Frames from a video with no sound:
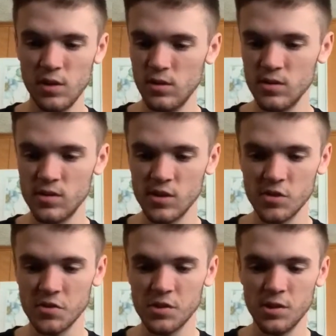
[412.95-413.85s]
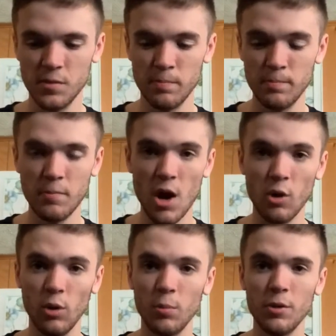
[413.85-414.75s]
and scissors and a
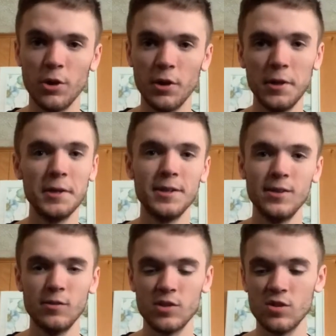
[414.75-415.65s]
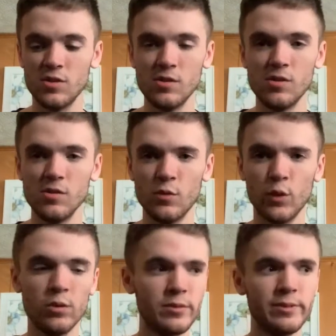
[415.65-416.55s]
bottle opener, which is useful.